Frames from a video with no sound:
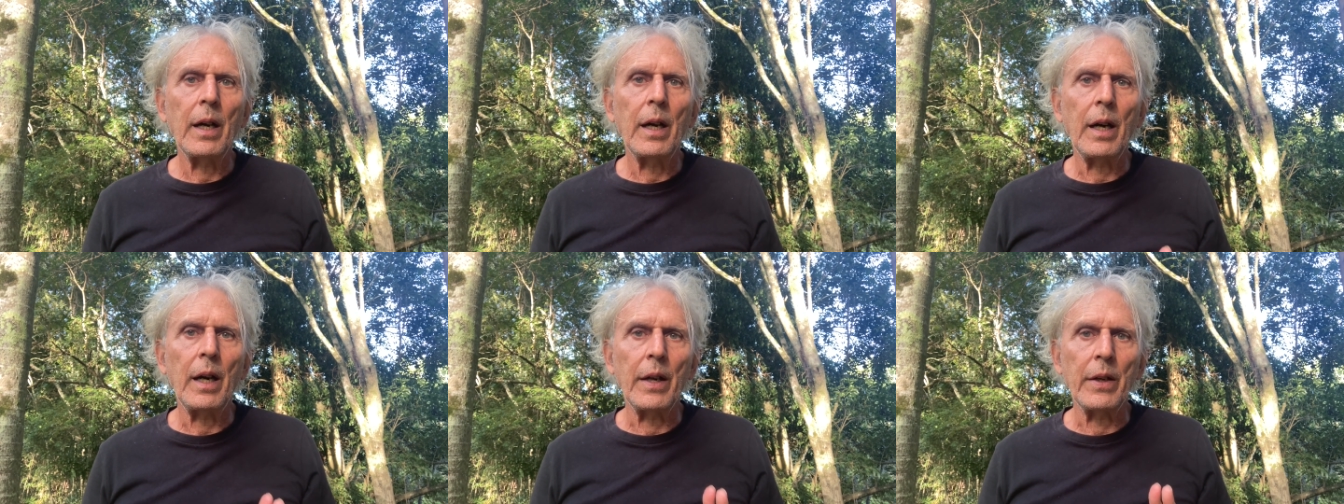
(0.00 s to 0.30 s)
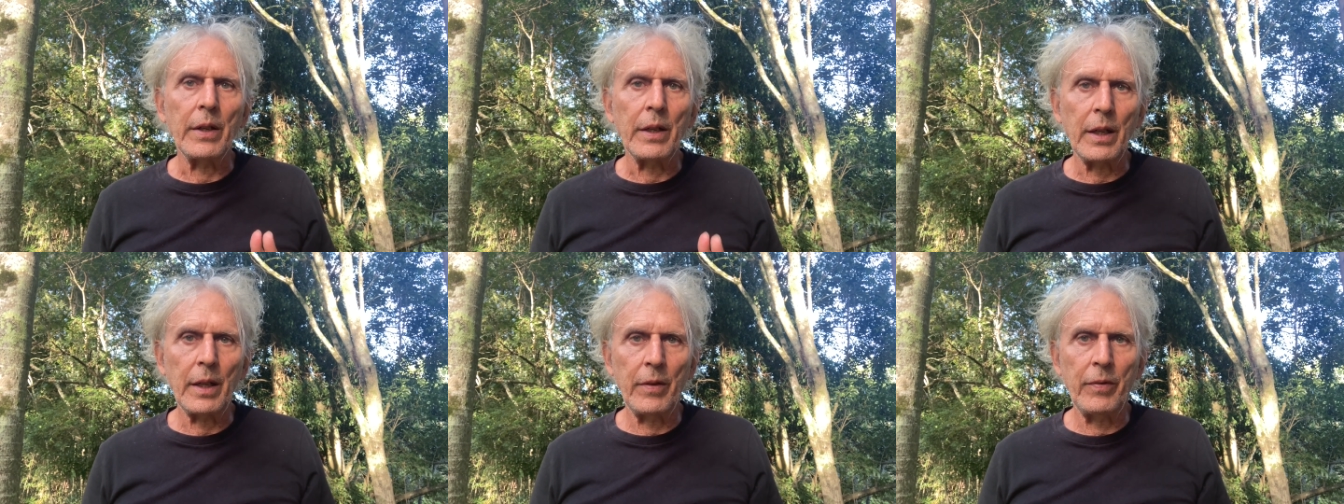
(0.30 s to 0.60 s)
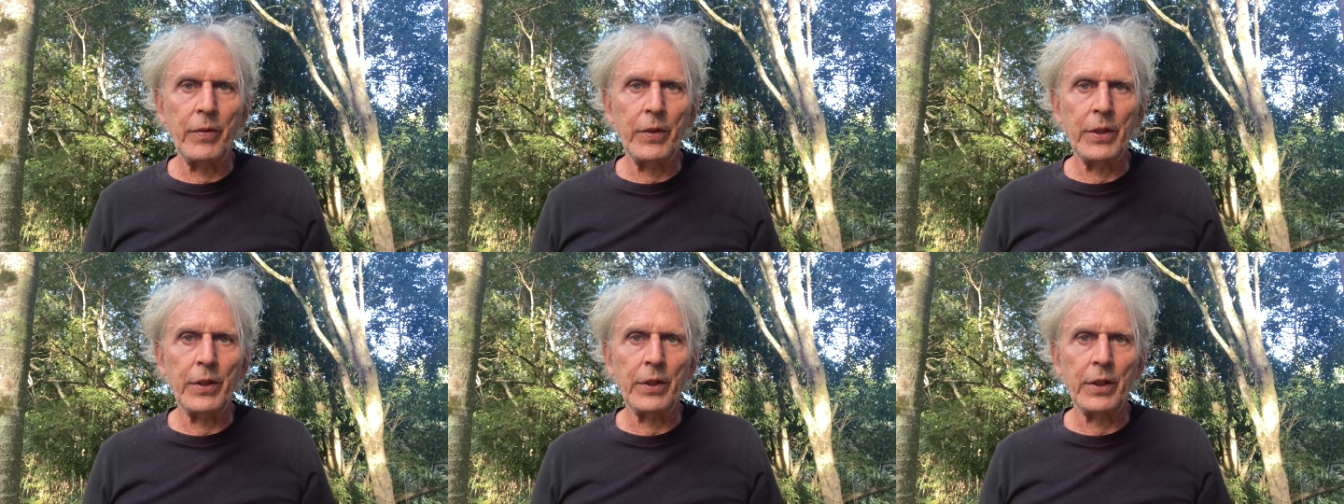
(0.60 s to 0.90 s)
on
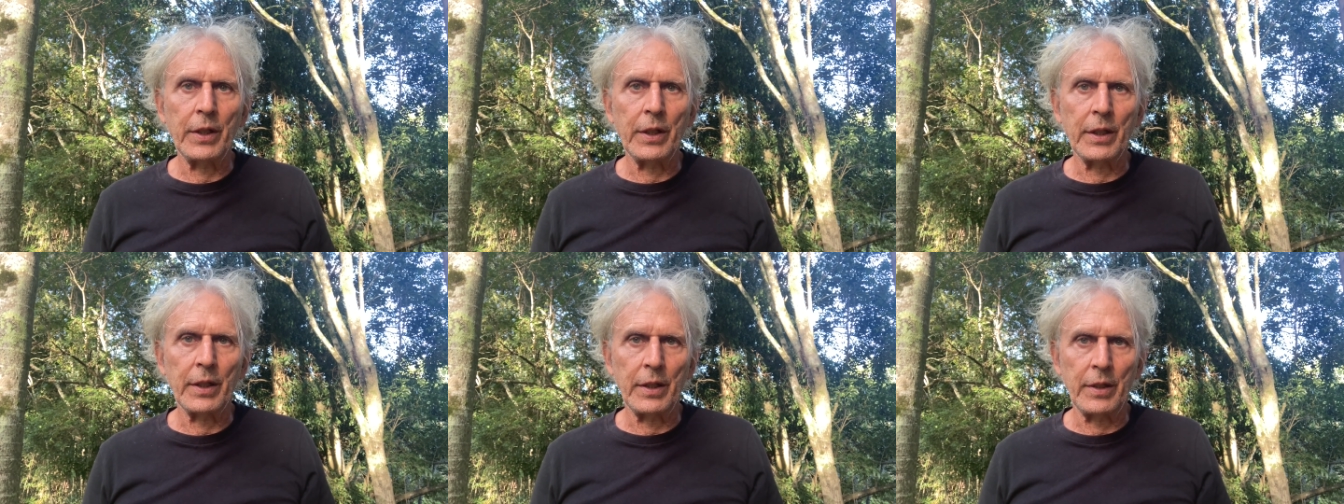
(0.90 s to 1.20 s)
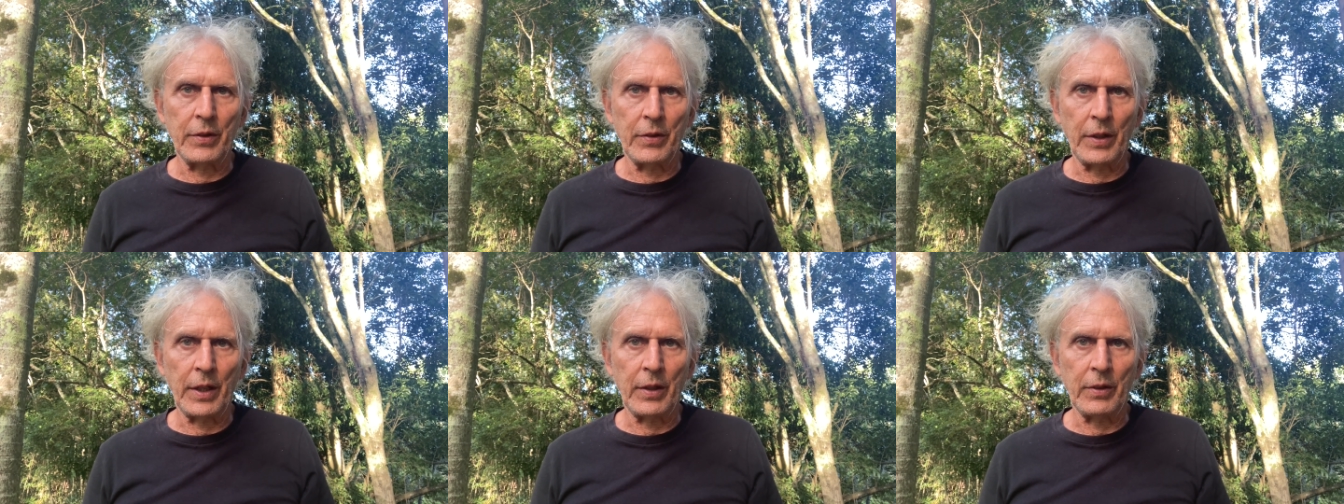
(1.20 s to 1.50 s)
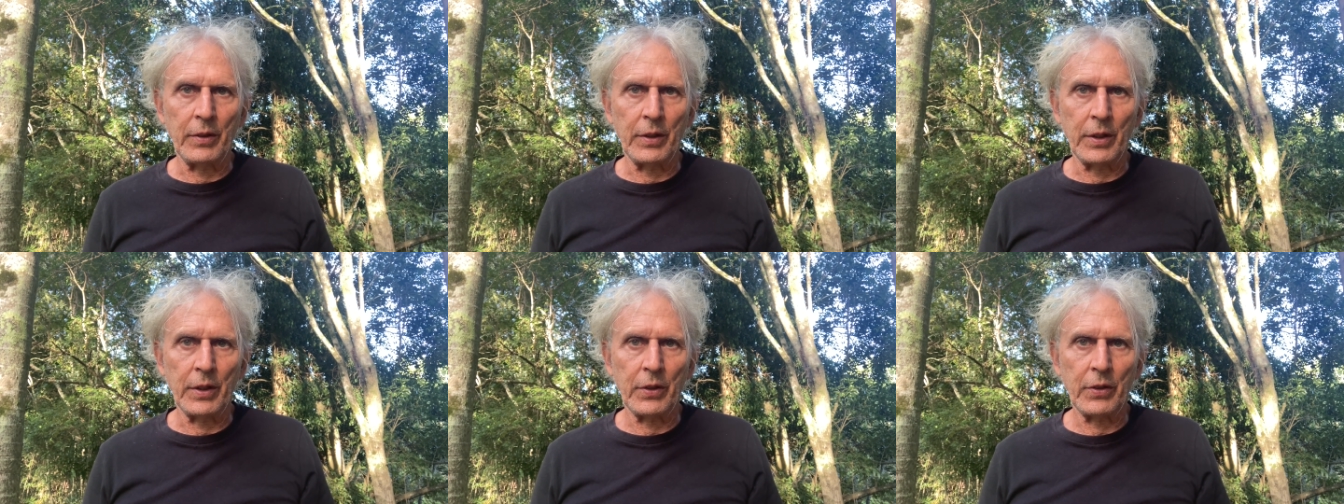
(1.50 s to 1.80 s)
everything
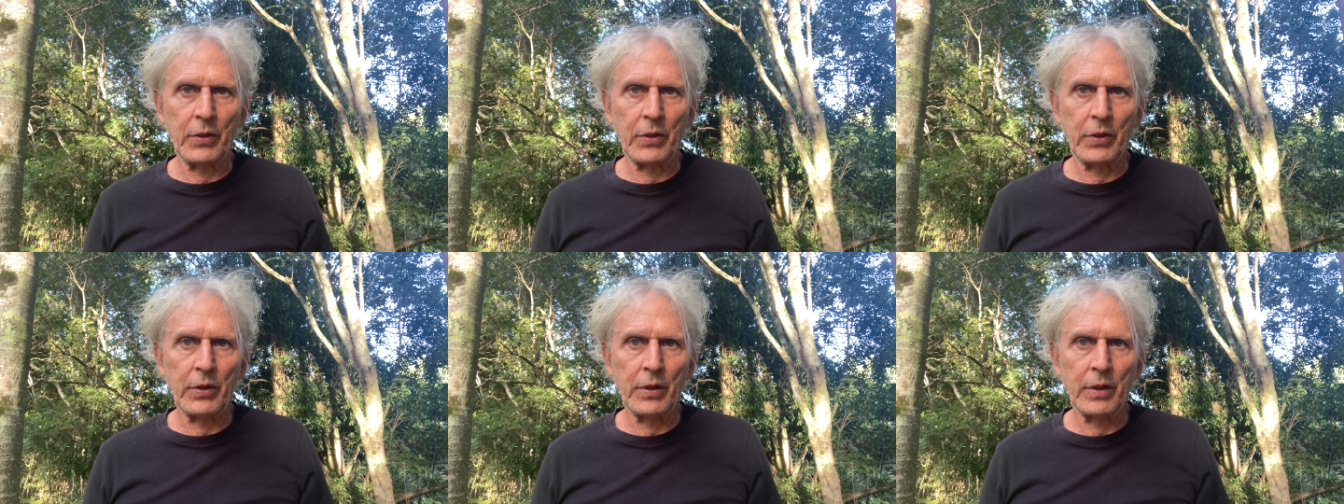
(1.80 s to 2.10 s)
around us.